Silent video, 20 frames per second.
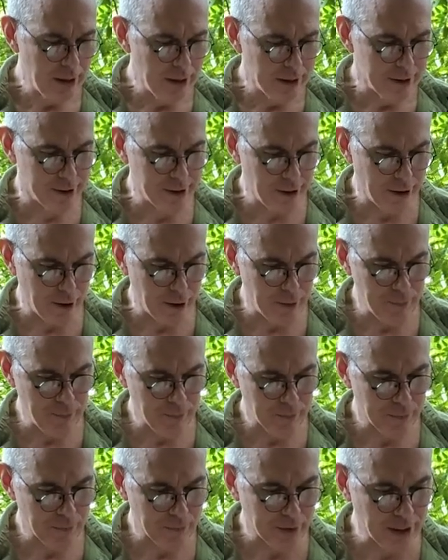So
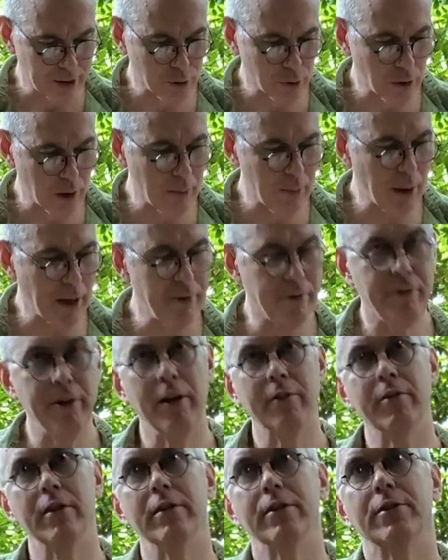that's one of my
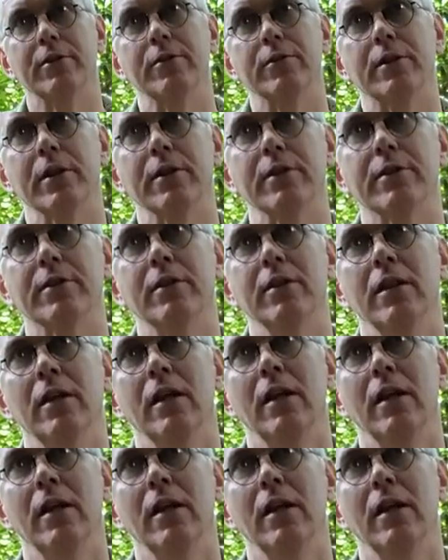favorite suttas,